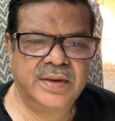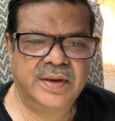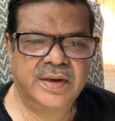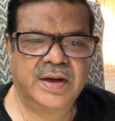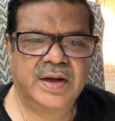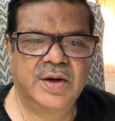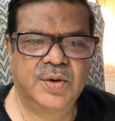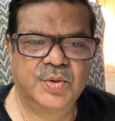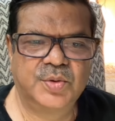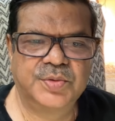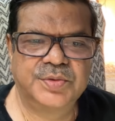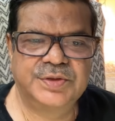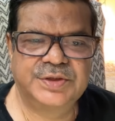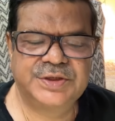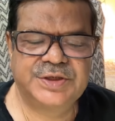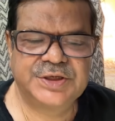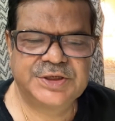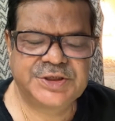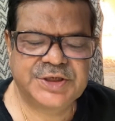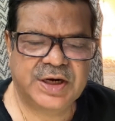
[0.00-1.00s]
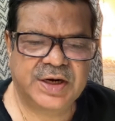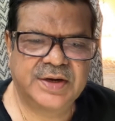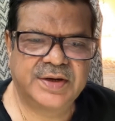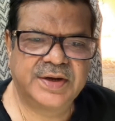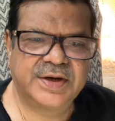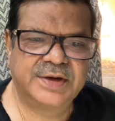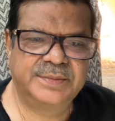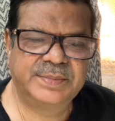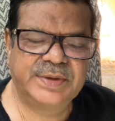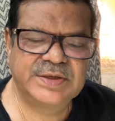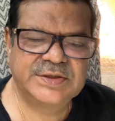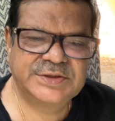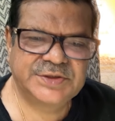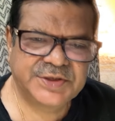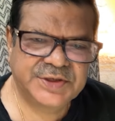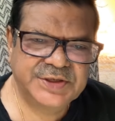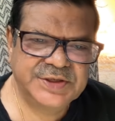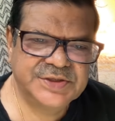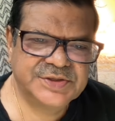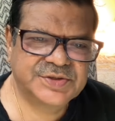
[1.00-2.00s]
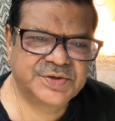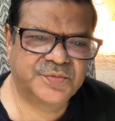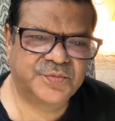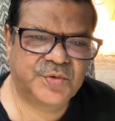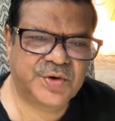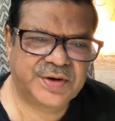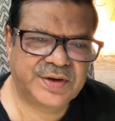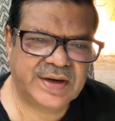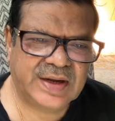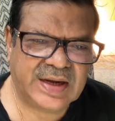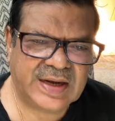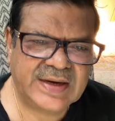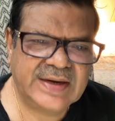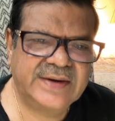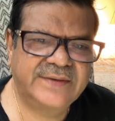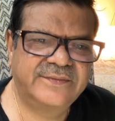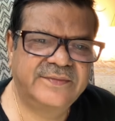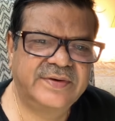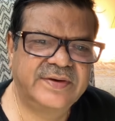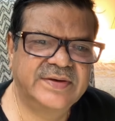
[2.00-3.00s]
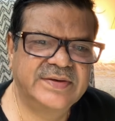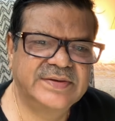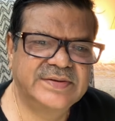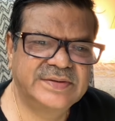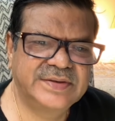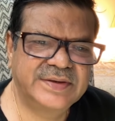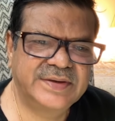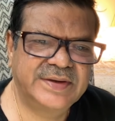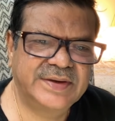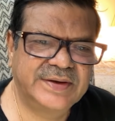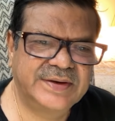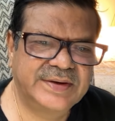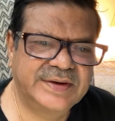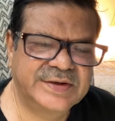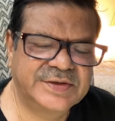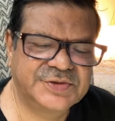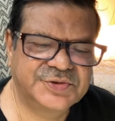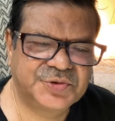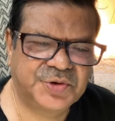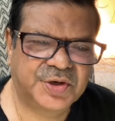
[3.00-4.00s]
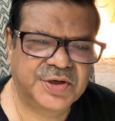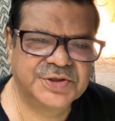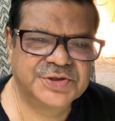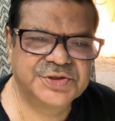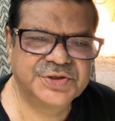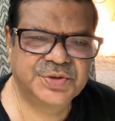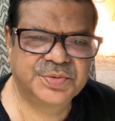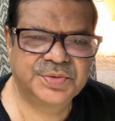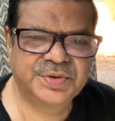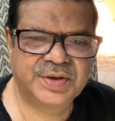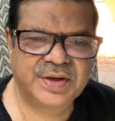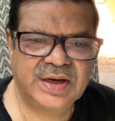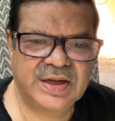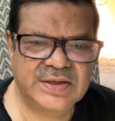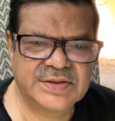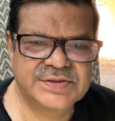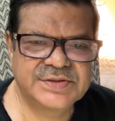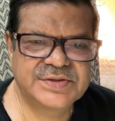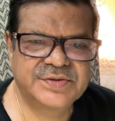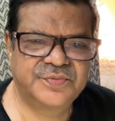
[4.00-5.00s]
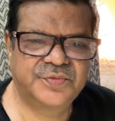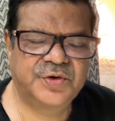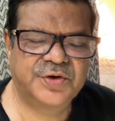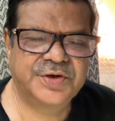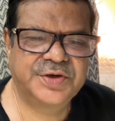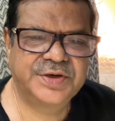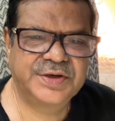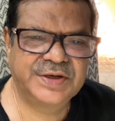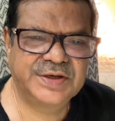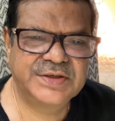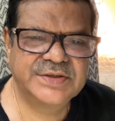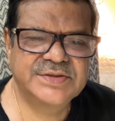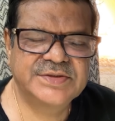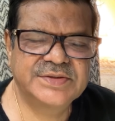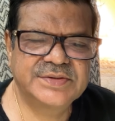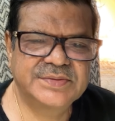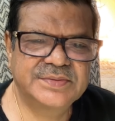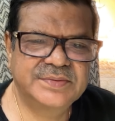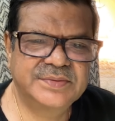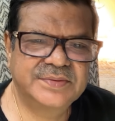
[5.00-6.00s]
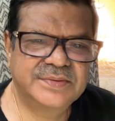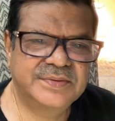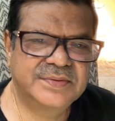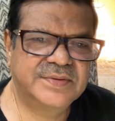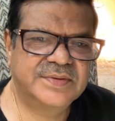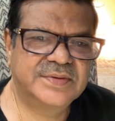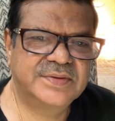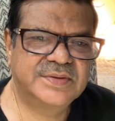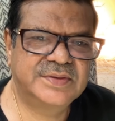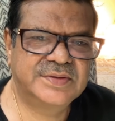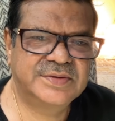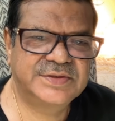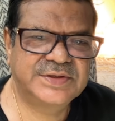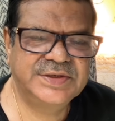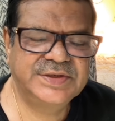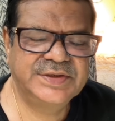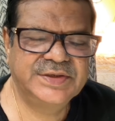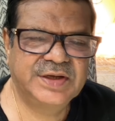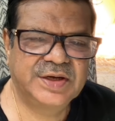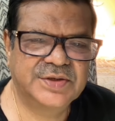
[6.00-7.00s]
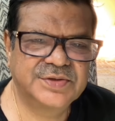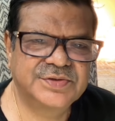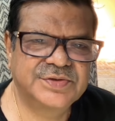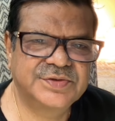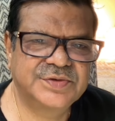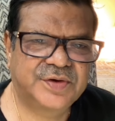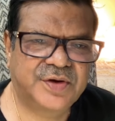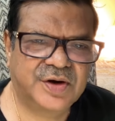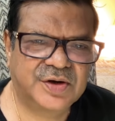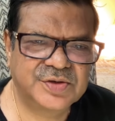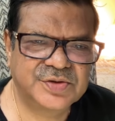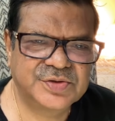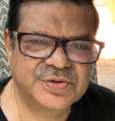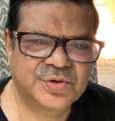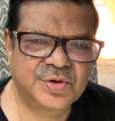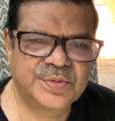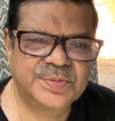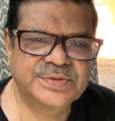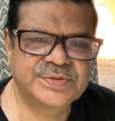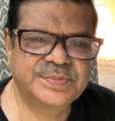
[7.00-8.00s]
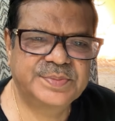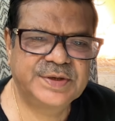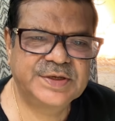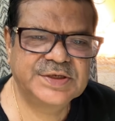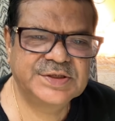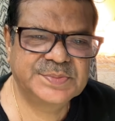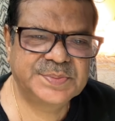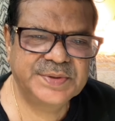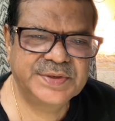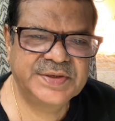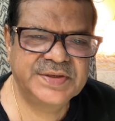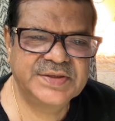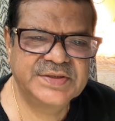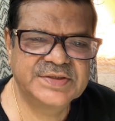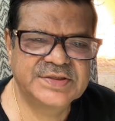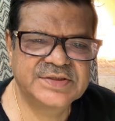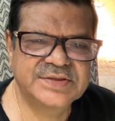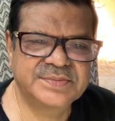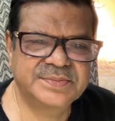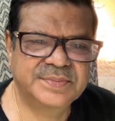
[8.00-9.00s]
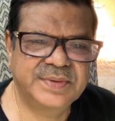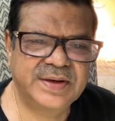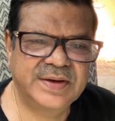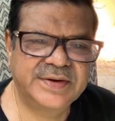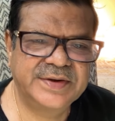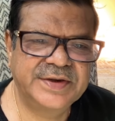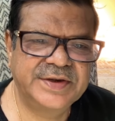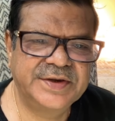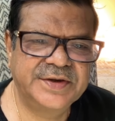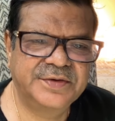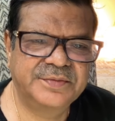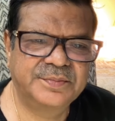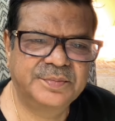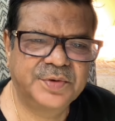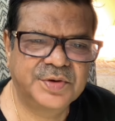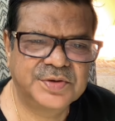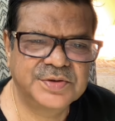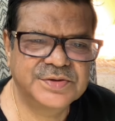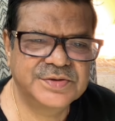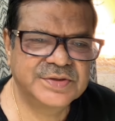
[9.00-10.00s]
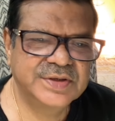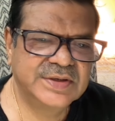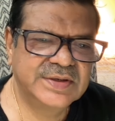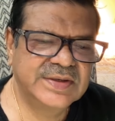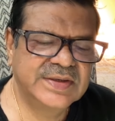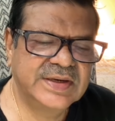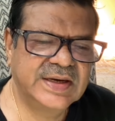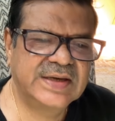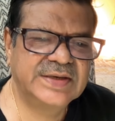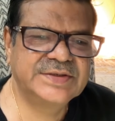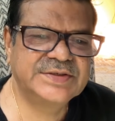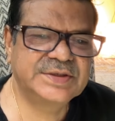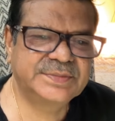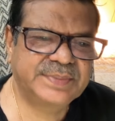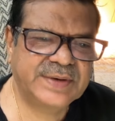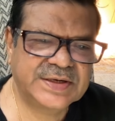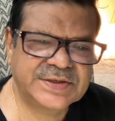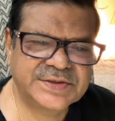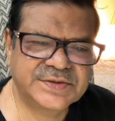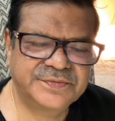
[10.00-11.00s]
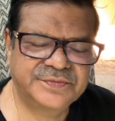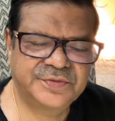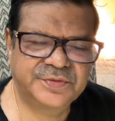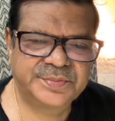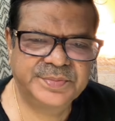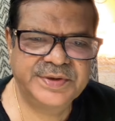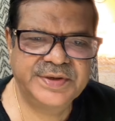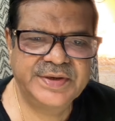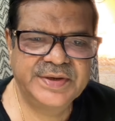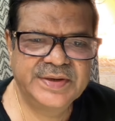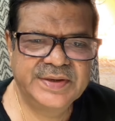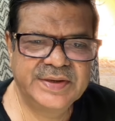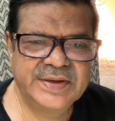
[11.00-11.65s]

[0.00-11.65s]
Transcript: Hello, this is Shanker in my series of what I have learned in astrology over the last 40 years, seeing thousands of horoscopes, my experience, my reading of books, and it's a passion for me.